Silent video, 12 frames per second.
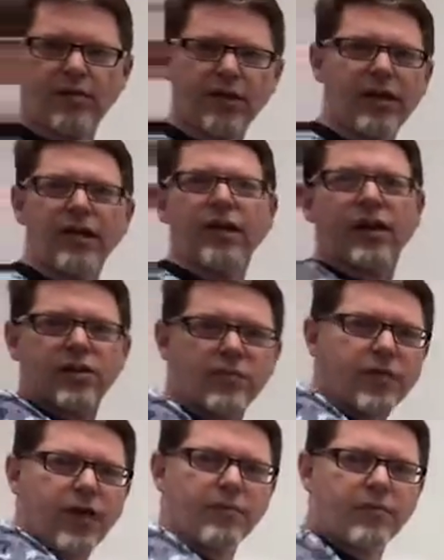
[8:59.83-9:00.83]
In another
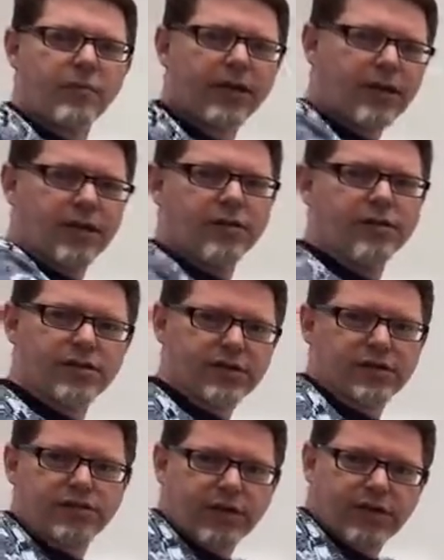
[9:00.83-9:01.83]
problem, in another
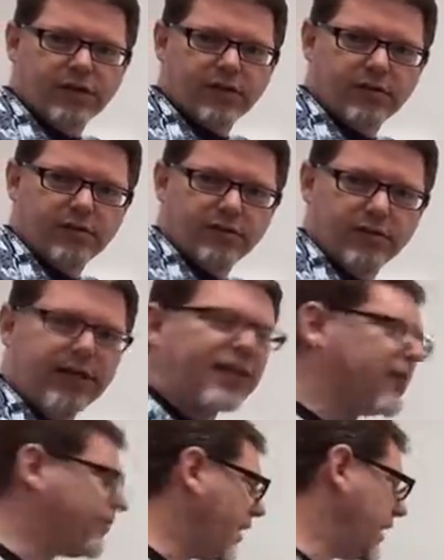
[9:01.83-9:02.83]
situation.
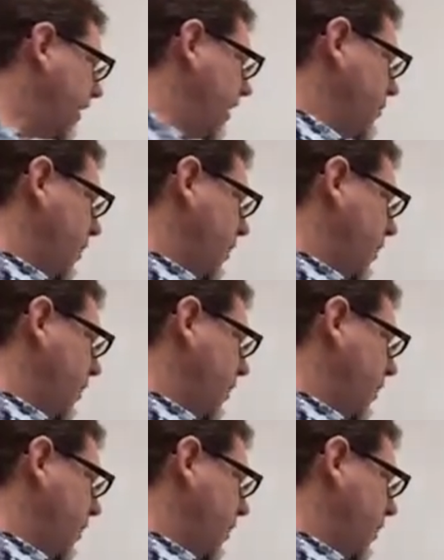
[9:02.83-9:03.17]
If I came